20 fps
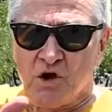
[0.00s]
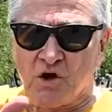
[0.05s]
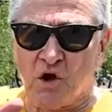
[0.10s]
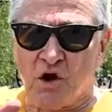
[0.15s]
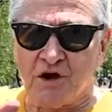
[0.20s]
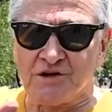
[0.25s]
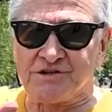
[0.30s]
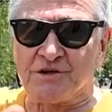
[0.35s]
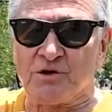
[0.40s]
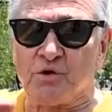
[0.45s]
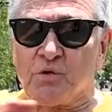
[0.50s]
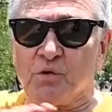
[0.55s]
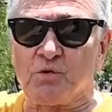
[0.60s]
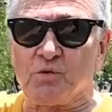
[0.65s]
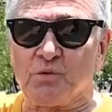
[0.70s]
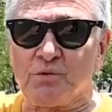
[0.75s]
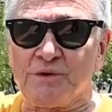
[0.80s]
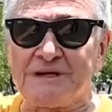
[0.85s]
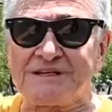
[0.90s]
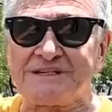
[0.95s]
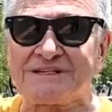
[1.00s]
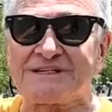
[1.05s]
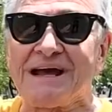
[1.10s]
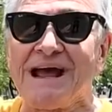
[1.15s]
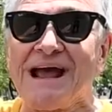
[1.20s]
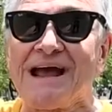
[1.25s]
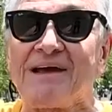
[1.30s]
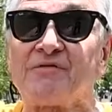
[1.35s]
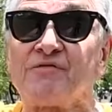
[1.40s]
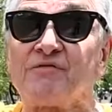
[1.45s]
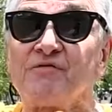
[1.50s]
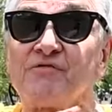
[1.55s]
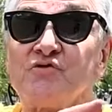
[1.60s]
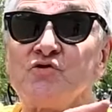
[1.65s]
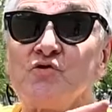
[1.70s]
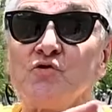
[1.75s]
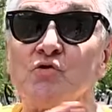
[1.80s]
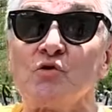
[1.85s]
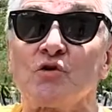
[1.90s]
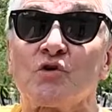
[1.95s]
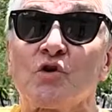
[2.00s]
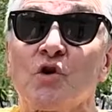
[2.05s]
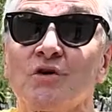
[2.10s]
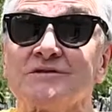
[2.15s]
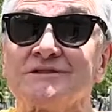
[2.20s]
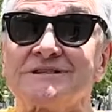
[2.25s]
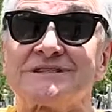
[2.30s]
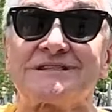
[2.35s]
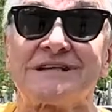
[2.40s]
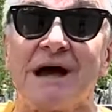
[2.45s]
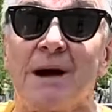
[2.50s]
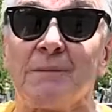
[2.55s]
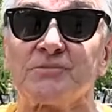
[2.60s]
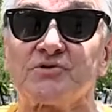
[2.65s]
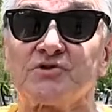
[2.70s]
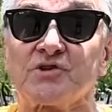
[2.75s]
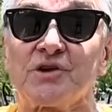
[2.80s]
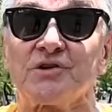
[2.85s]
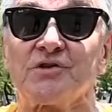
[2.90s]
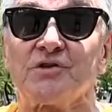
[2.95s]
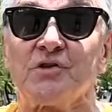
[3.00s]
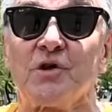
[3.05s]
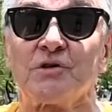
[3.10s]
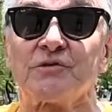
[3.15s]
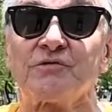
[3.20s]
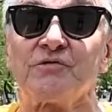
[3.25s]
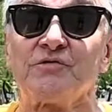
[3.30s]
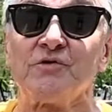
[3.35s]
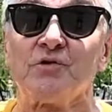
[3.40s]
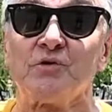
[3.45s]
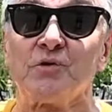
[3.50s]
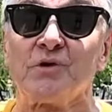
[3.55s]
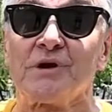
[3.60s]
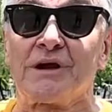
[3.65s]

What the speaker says: CarSanook, we say fuel consumption, not fuel